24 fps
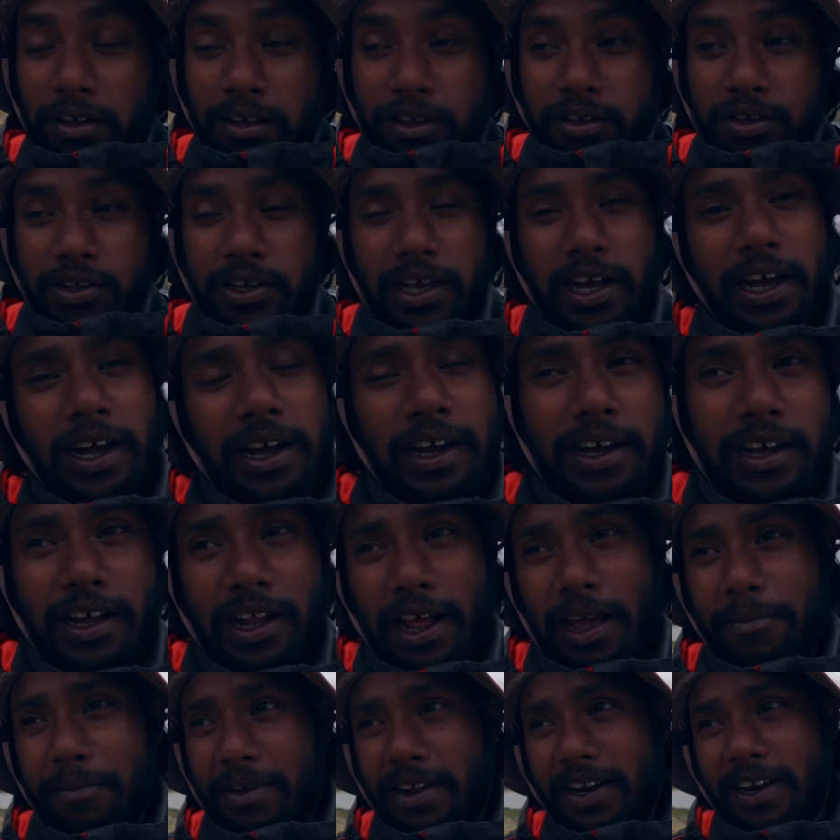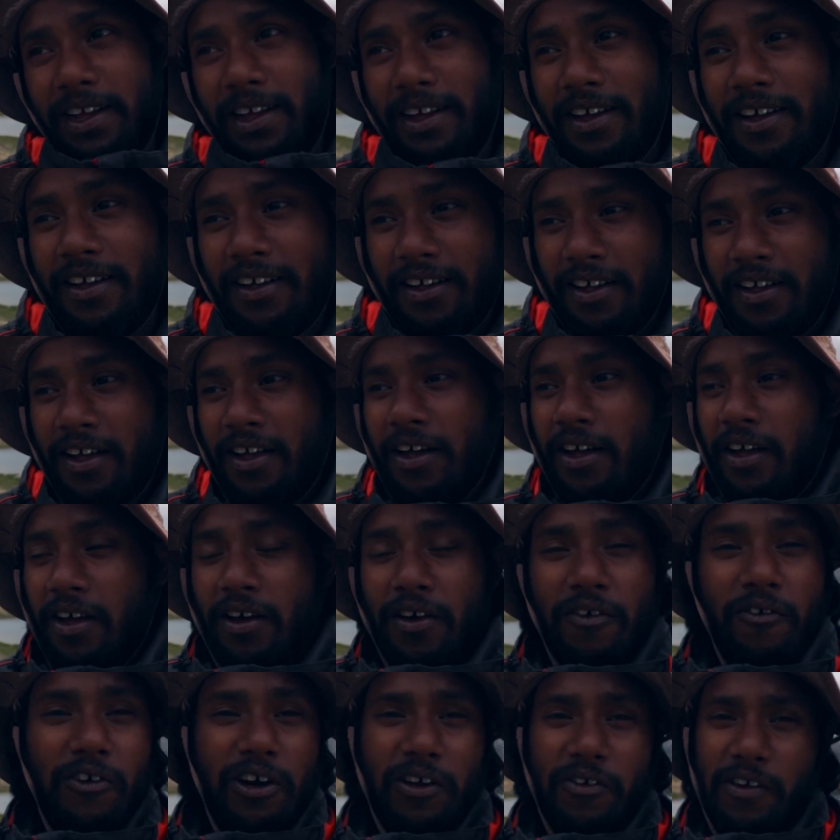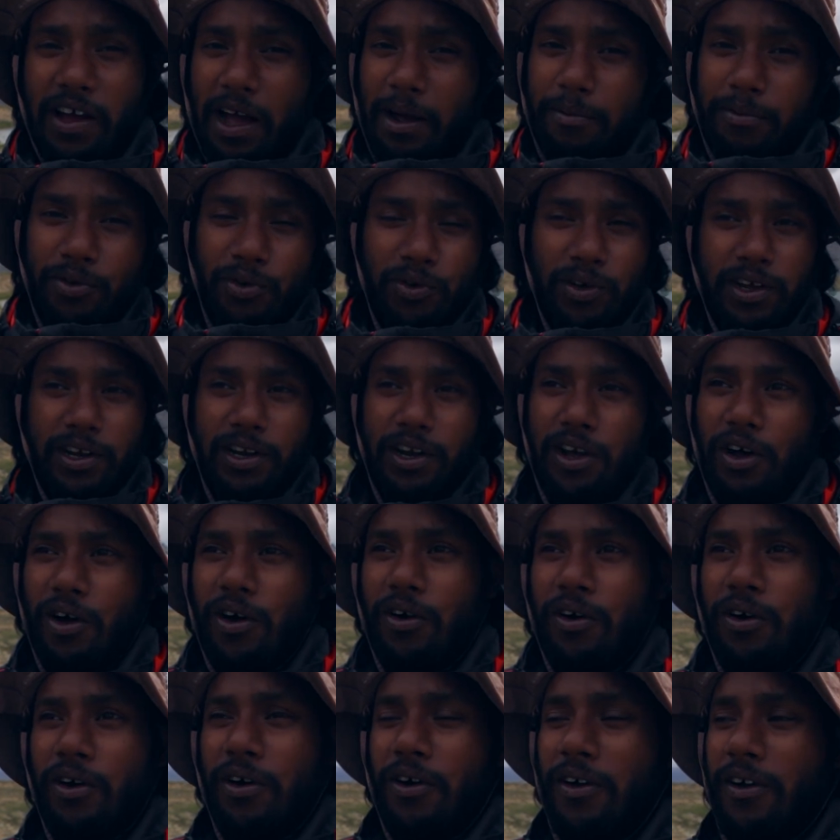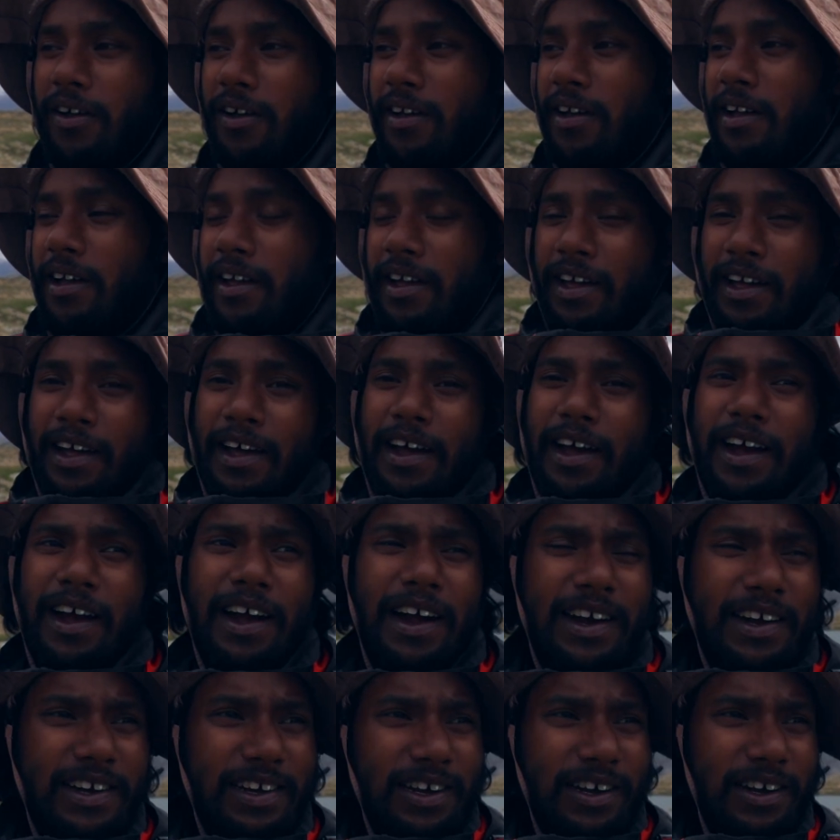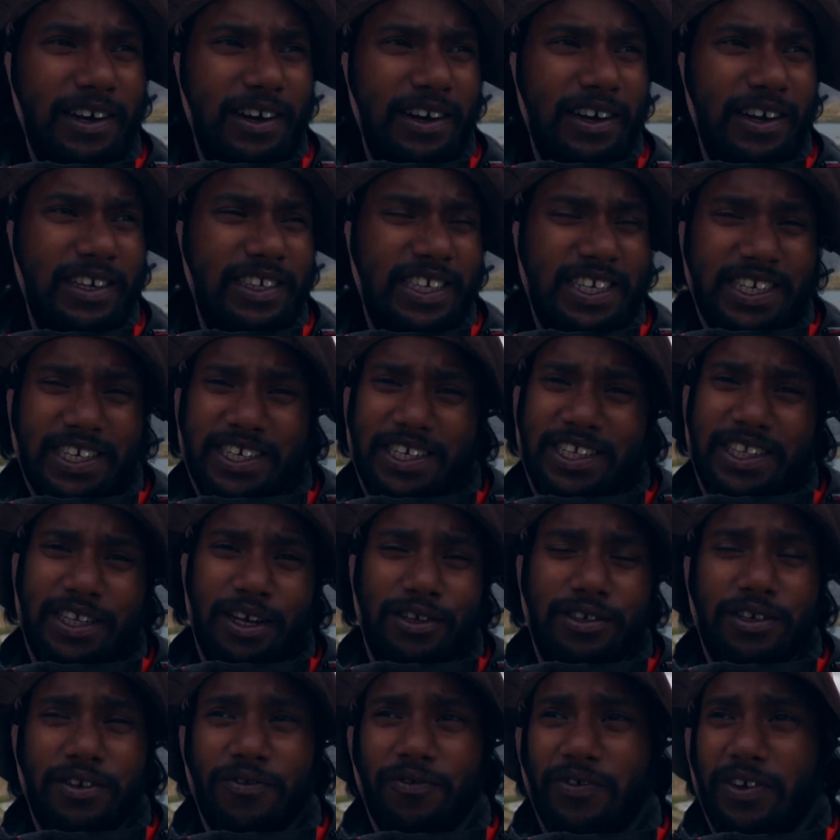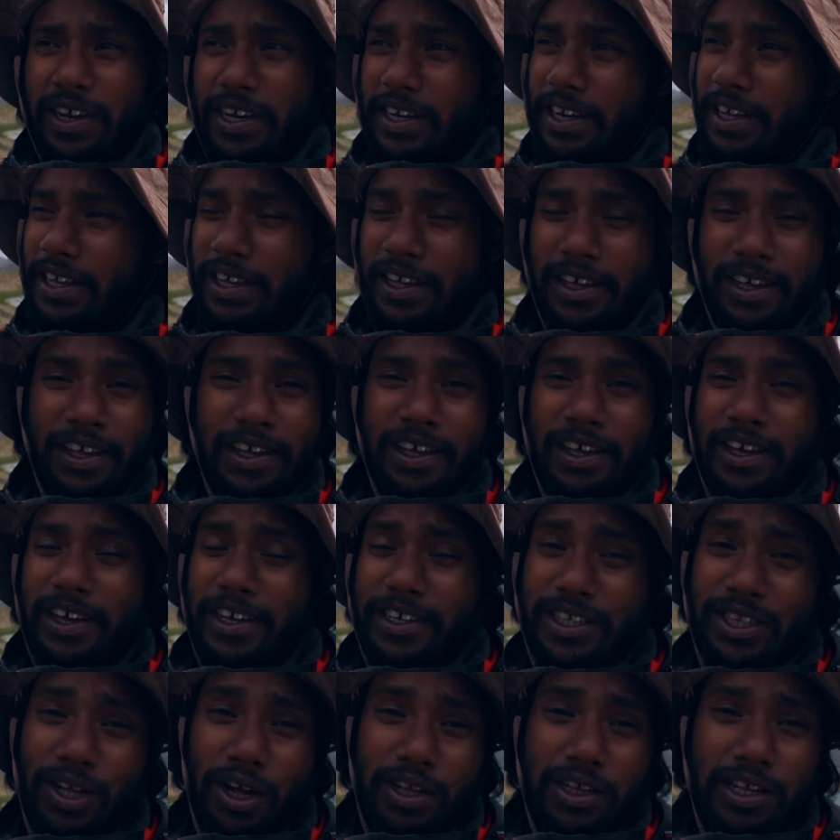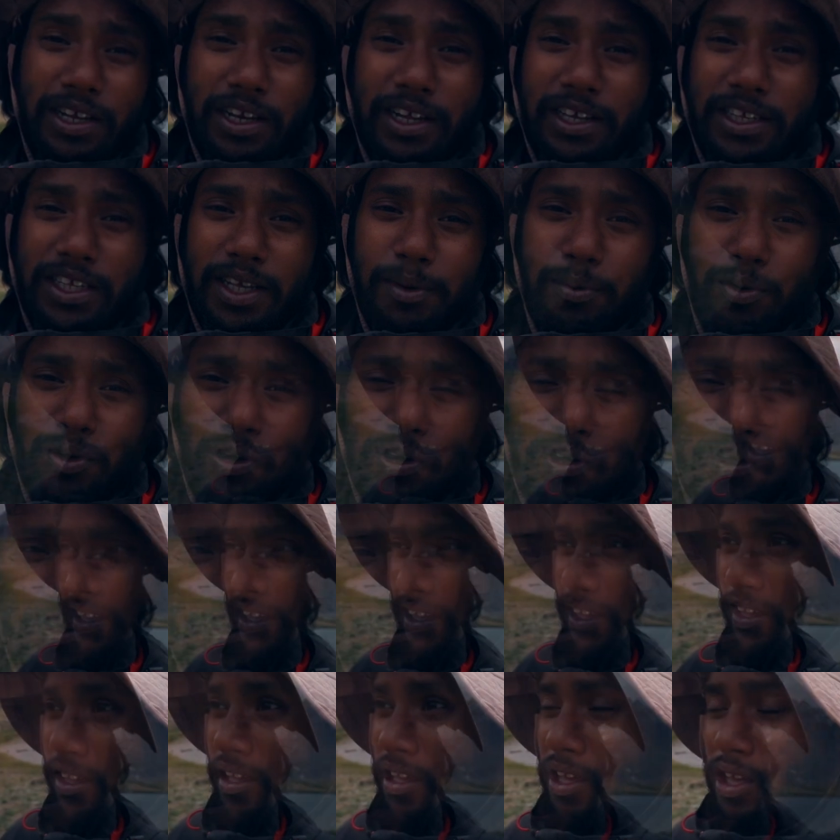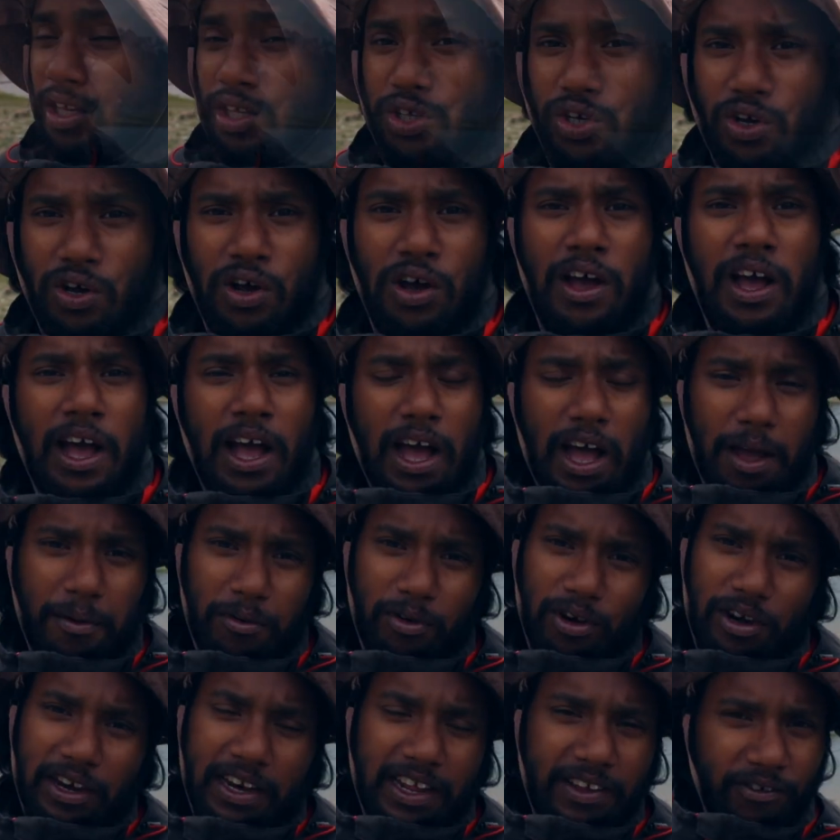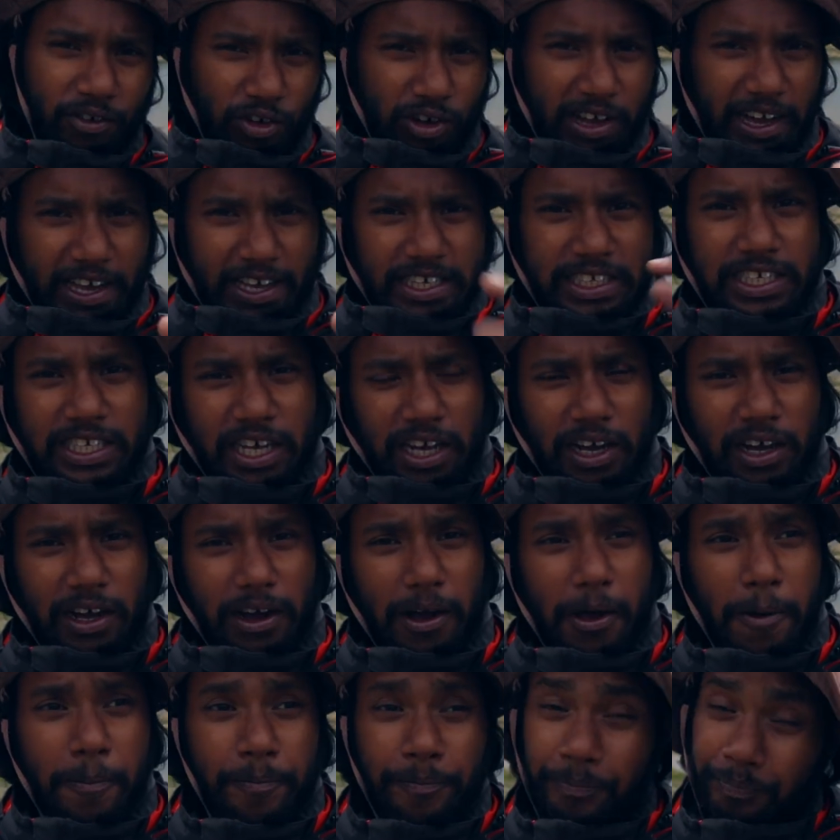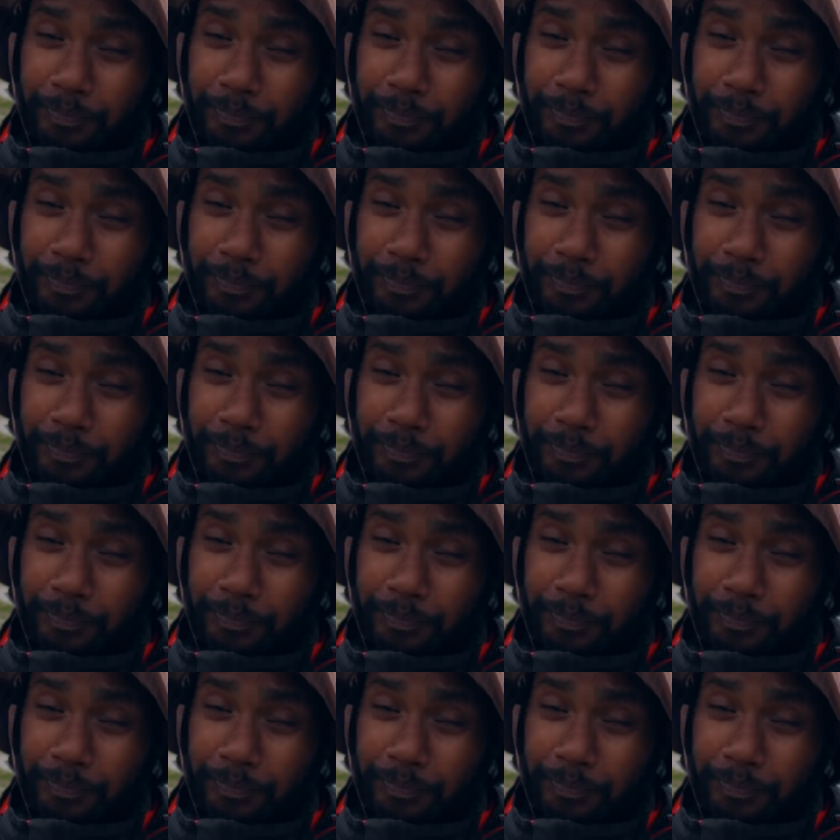so yeah I mean whatever I'm doing now at uh, 16,000 feet is not that easy bro so I'm gonna leave you guys uh,